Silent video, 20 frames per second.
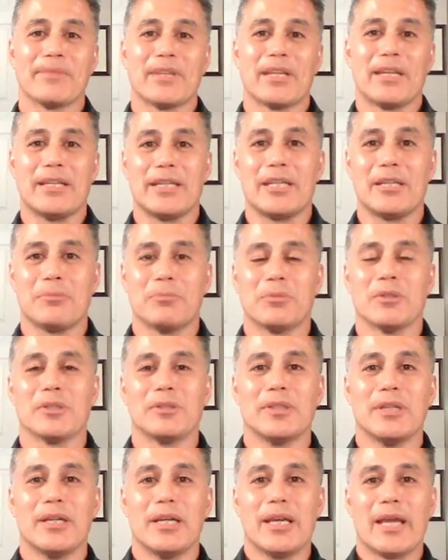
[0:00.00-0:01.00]
in
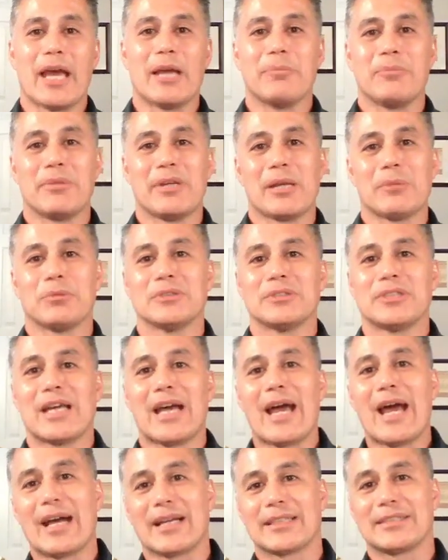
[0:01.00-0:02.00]
Hebrew, and be able
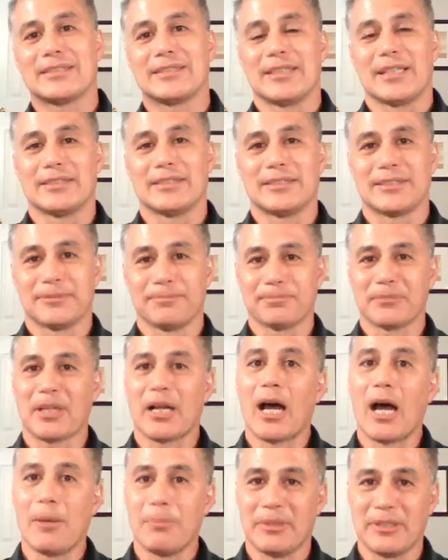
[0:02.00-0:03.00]
to access
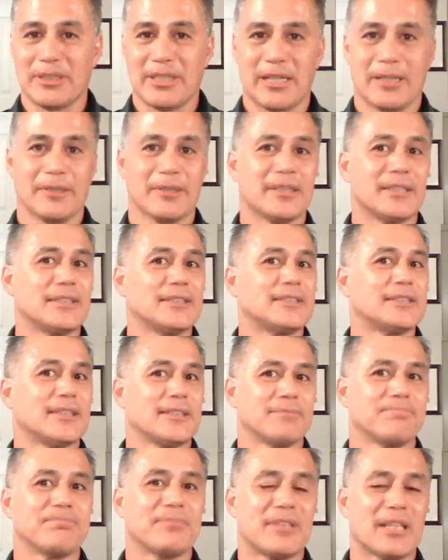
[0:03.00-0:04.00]
commentaries
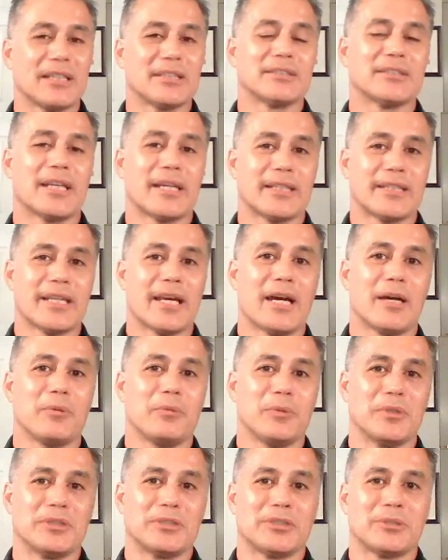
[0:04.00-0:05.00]
and things like
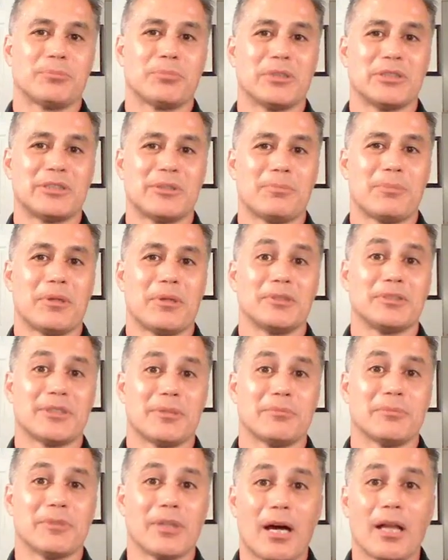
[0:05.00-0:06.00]
that, which presuppose
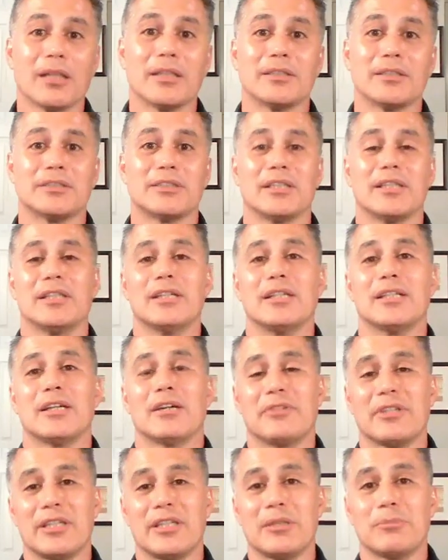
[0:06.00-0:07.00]
some knowledge
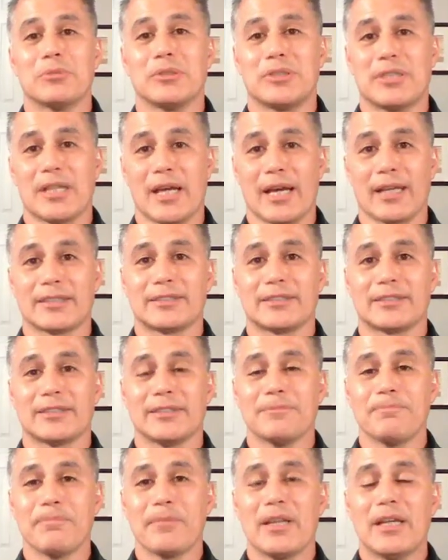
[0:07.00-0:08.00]
of the Hebrew text.
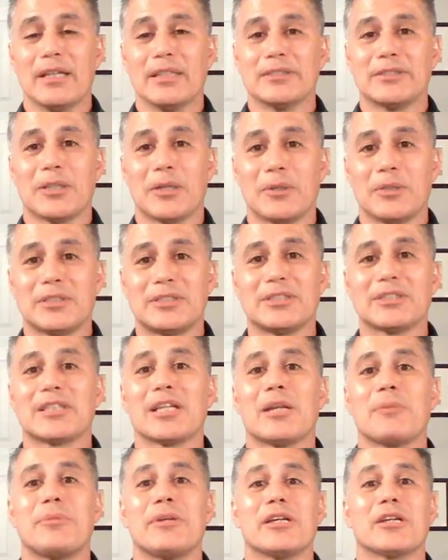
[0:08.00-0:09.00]
So this is
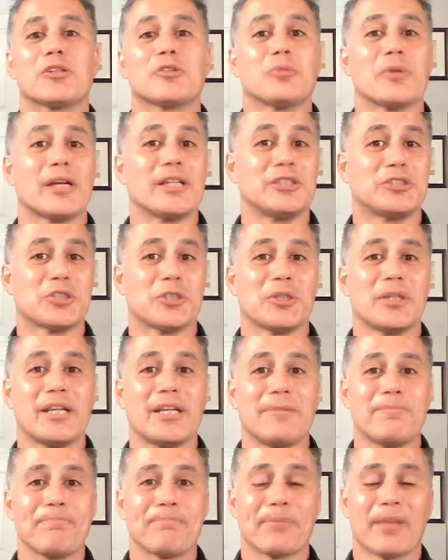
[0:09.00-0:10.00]
going to be a great journey.